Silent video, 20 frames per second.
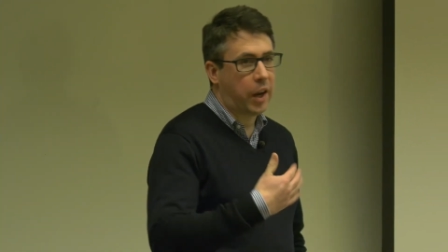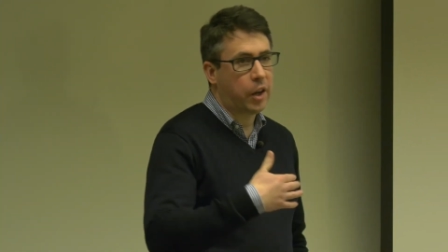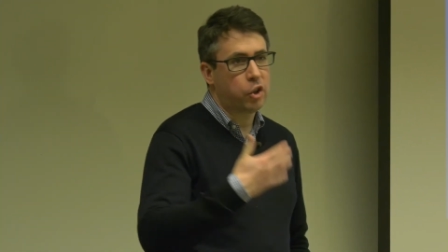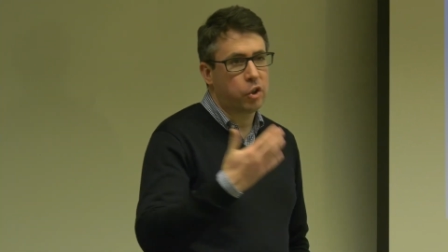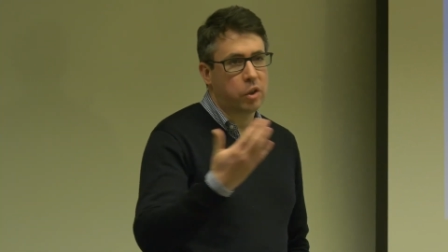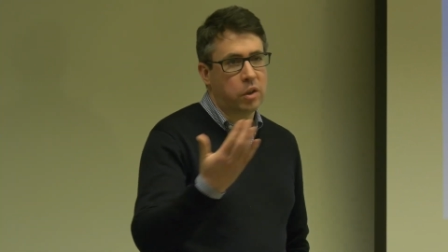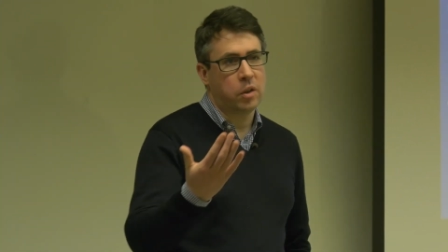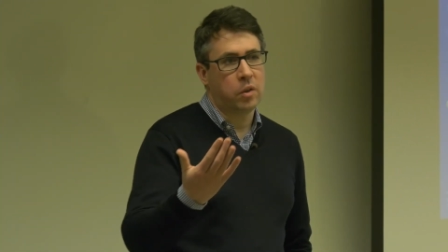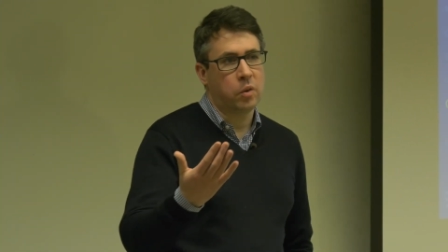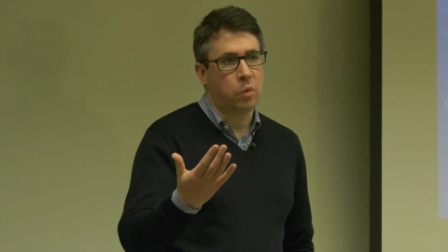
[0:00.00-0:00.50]

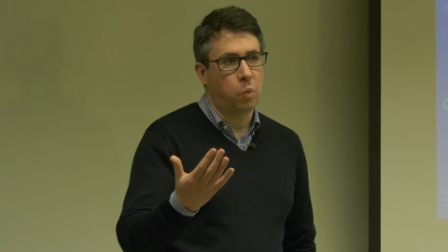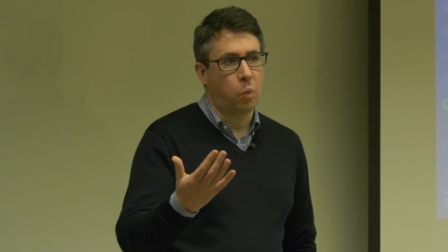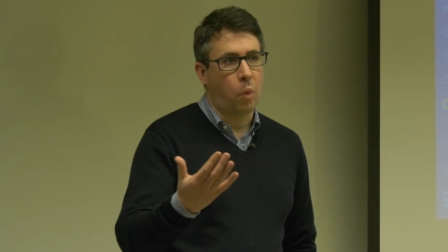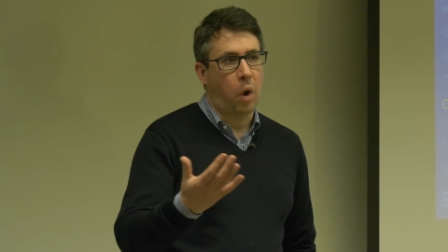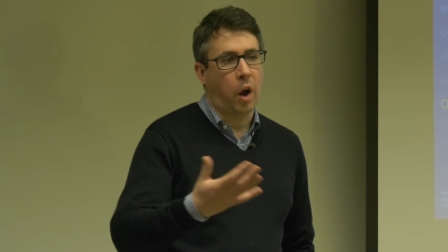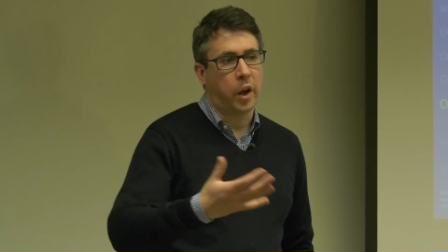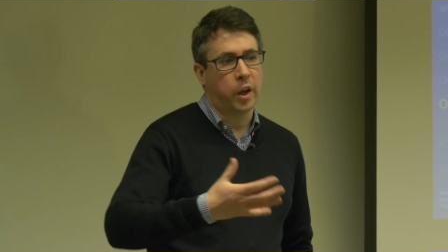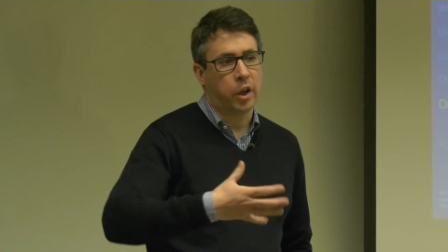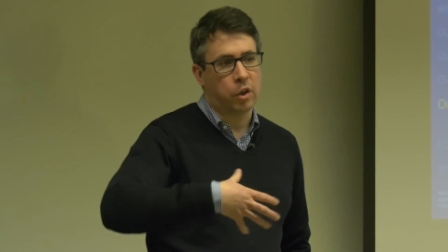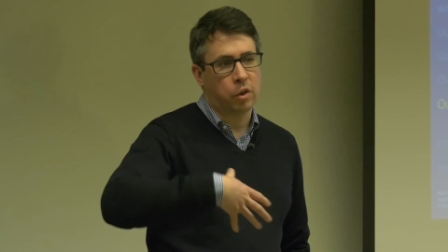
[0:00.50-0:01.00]
and bash
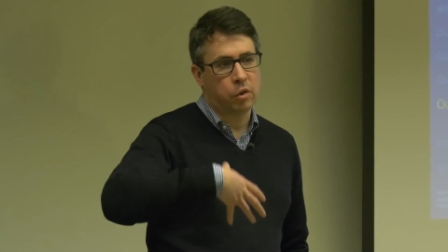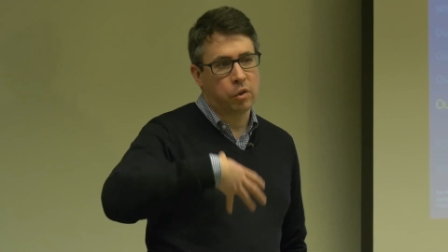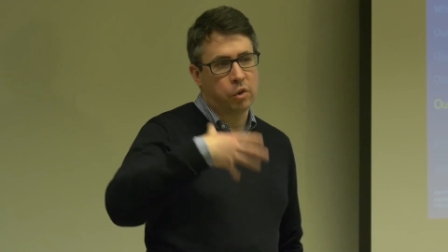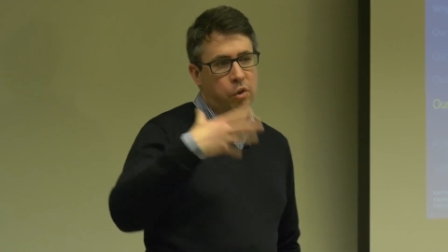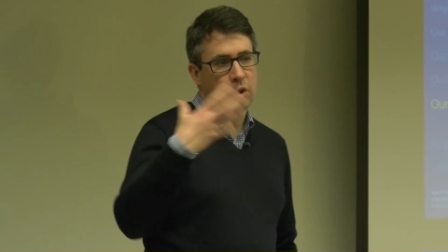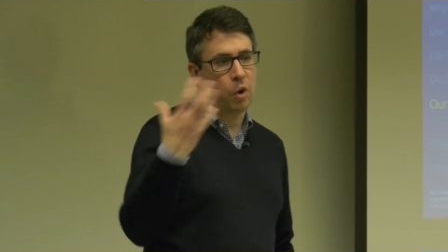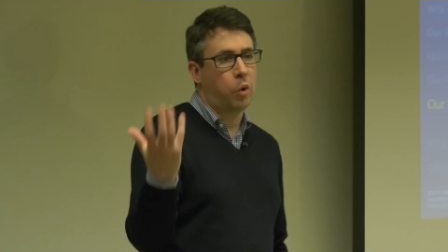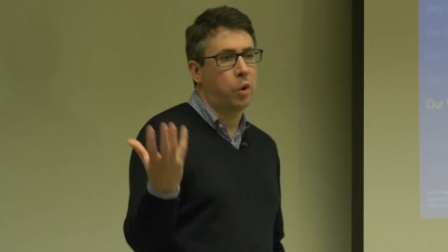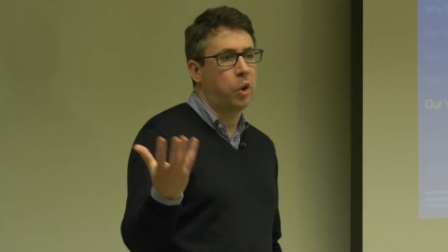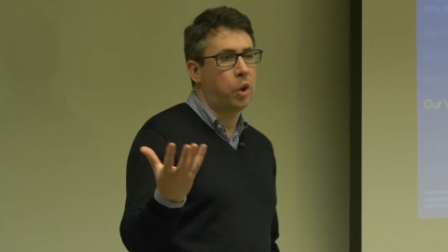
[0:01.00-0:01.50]
scripting,
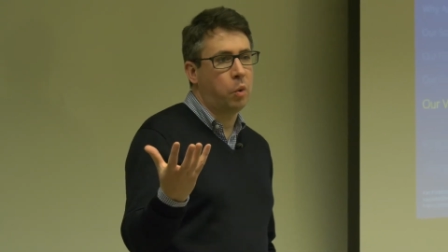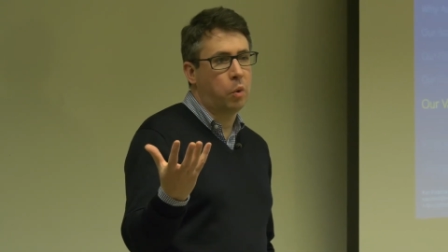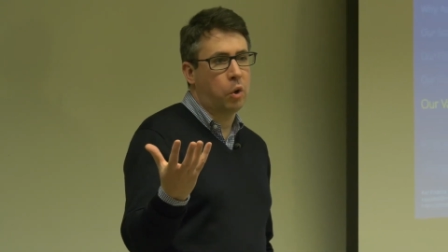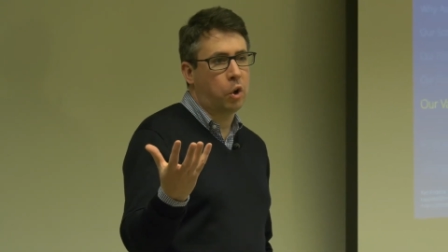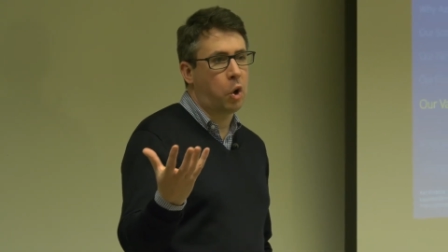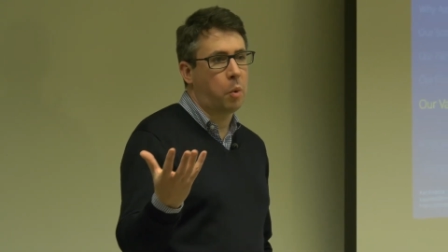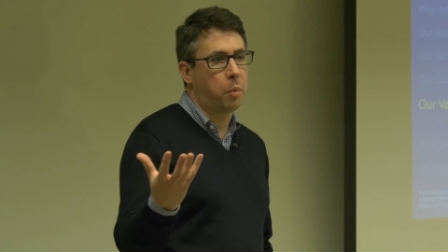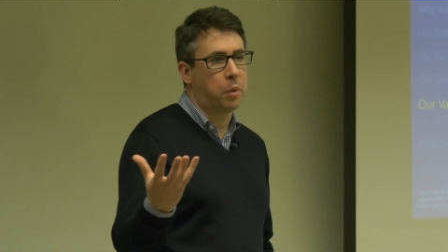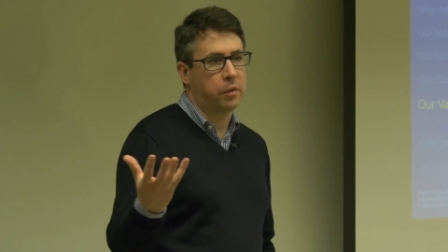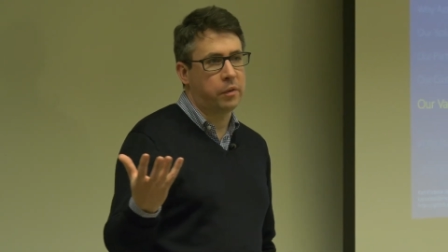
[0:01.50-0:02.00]
so you
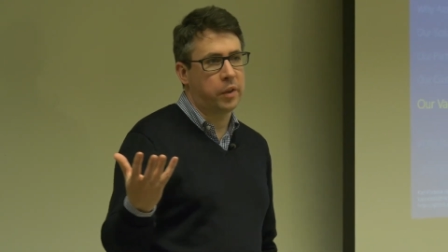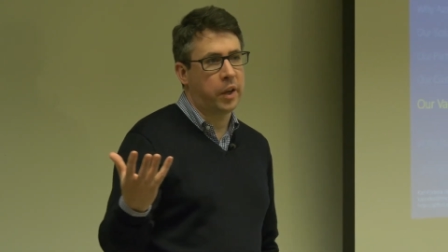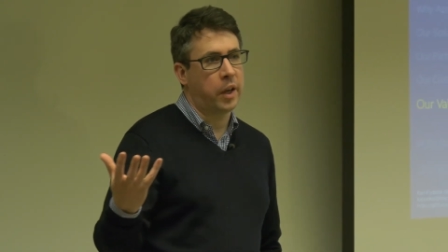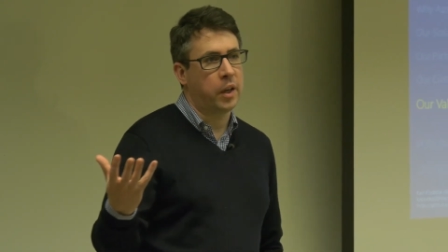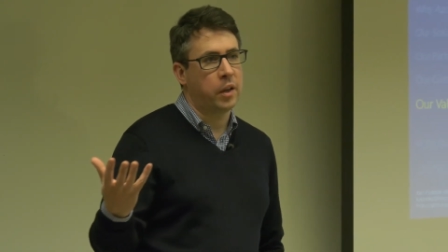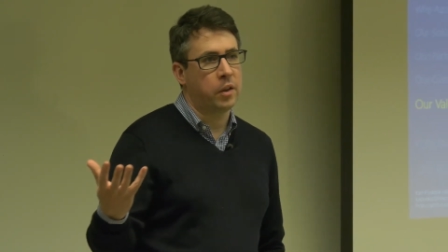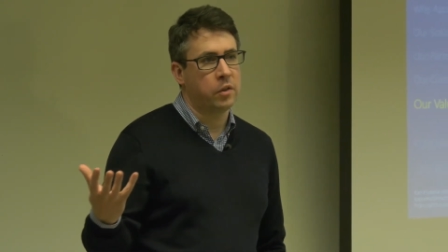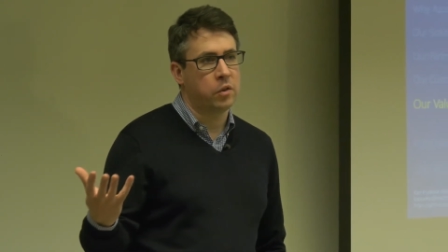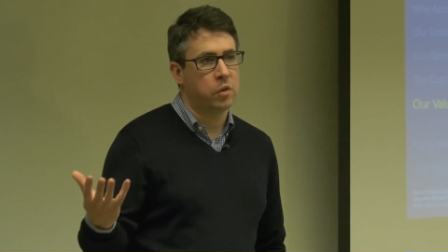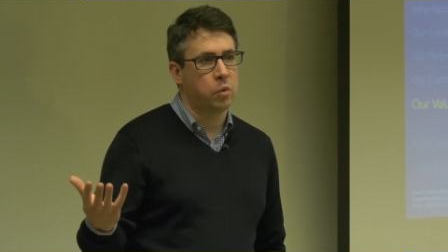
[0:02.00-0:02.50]
should have
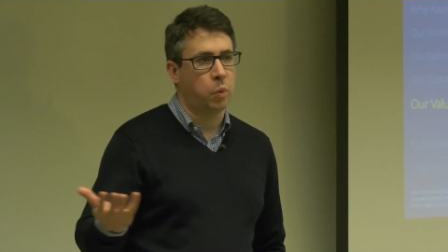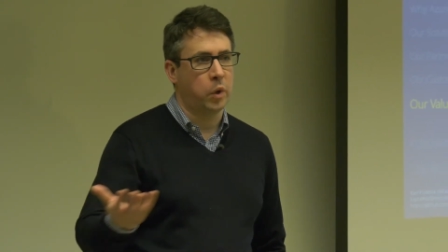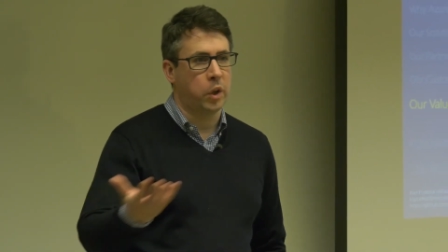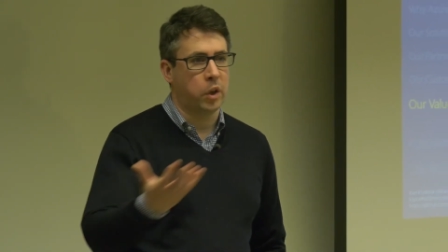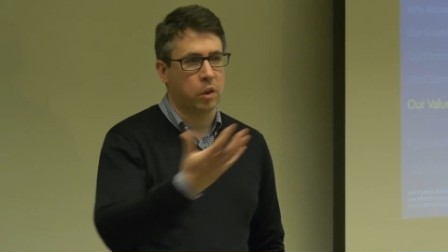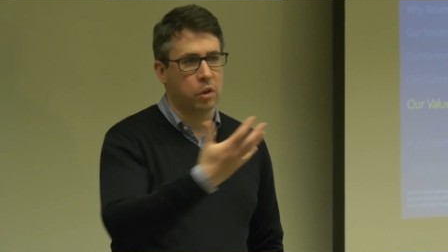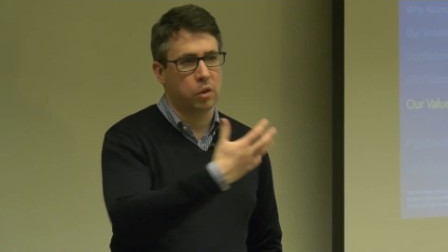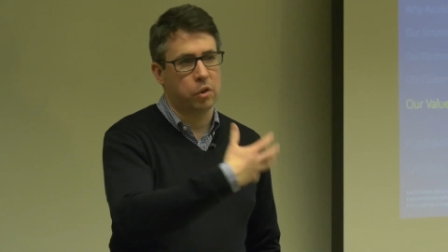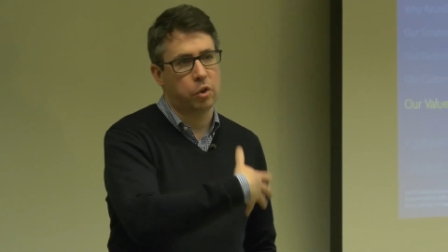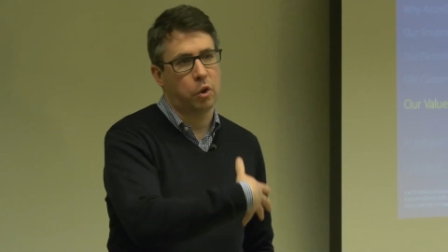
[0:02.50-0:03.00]
more or
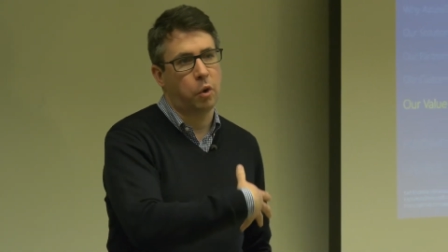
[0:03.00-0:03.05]
less